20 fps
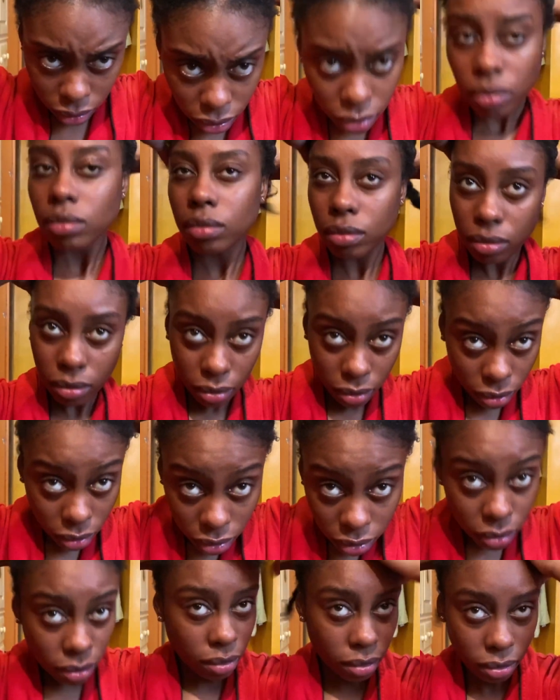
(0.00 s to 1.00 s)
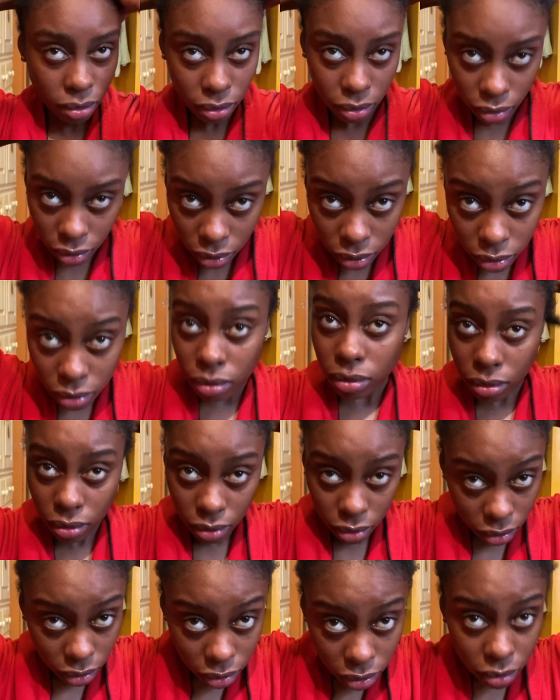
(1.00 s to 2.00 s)
then I rinse my hair with cold
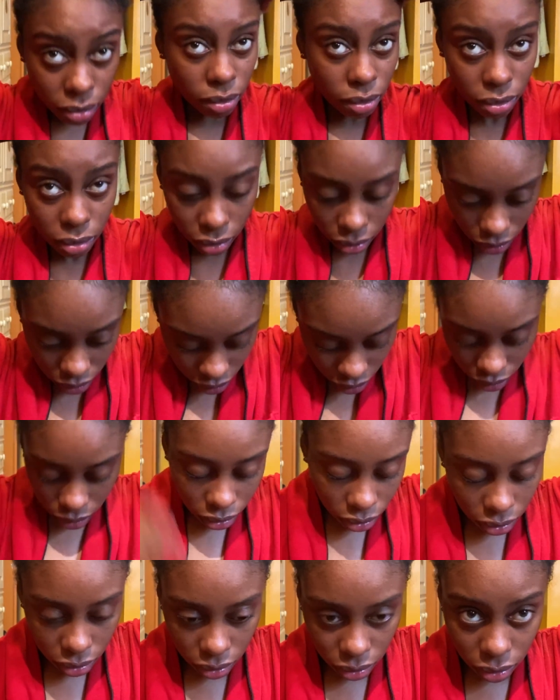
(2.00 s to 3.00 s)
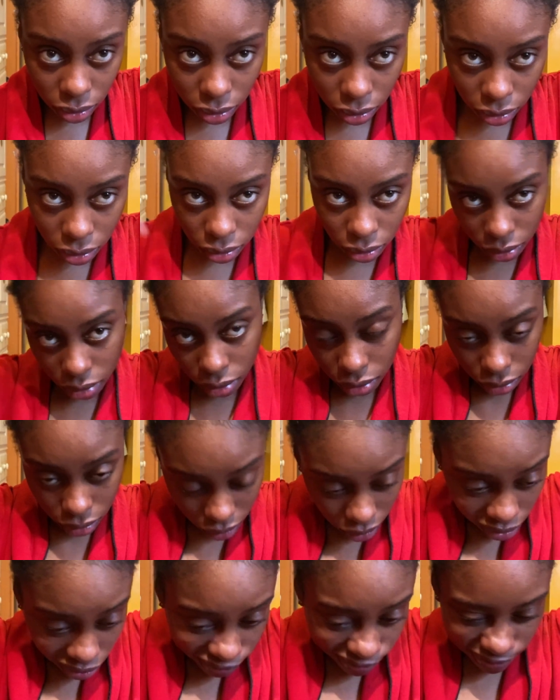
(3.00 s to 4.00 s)
water when I'm ready to scrub
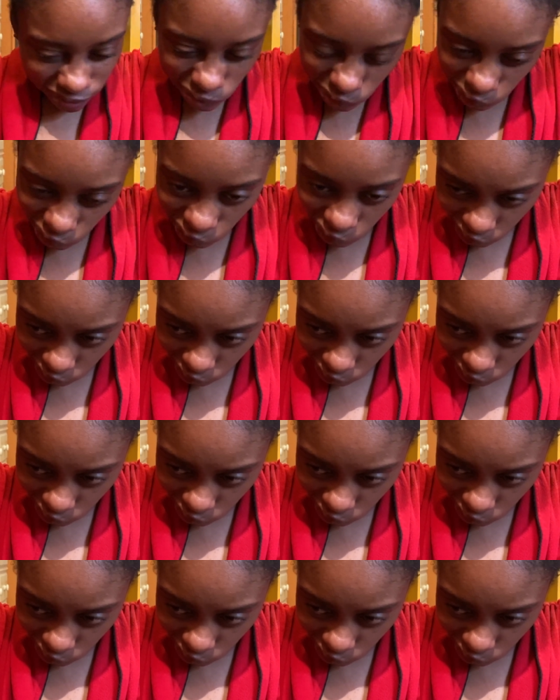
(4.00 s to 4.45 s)
my back.